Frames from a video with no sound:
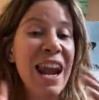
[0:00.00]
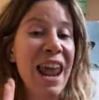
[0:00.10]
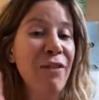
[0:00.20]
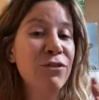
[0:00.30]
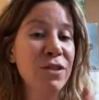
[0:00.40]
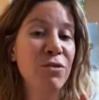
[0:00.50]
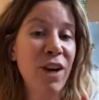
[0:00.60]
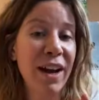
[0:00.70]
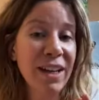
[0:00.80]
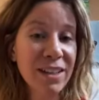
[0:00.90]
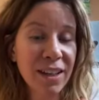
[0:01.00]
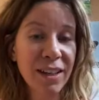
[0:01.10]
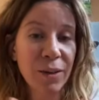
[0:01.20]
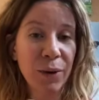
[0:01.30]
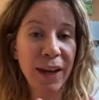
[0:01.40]
left and right,
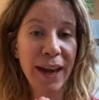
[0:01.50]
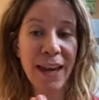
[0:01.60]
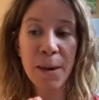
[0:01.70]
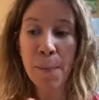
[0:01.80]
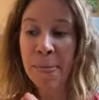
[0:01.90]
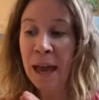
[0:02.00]
okay?